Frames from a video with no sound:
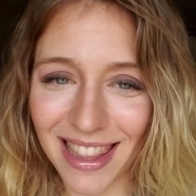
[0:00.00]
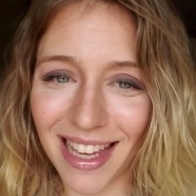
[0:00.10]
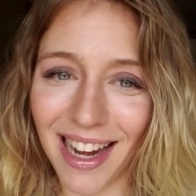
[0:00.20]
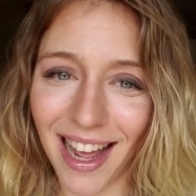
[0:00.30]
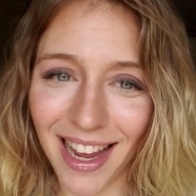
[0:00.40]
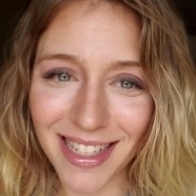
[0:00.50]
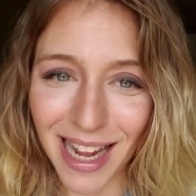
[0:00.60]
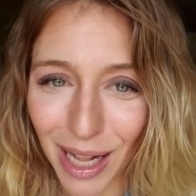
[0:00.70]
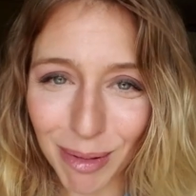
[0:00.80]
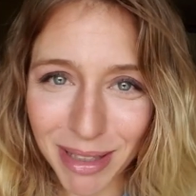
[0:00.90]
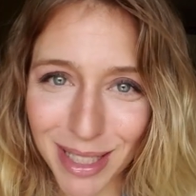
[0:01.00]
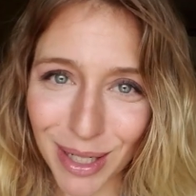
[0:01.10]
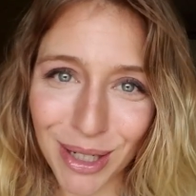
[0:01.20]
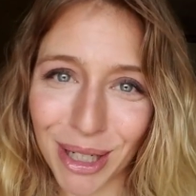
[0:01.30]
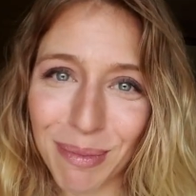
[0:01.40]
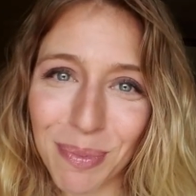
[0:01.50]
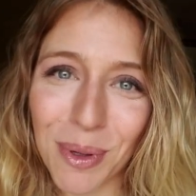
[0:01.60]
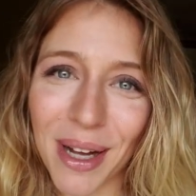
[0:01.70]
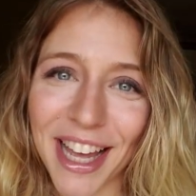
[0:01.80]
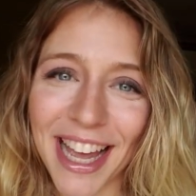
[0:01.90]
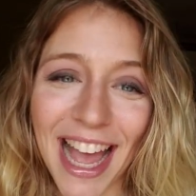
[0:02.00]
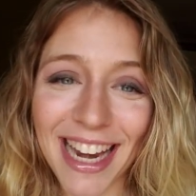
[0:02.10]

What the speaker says: that I tell him he's a good boy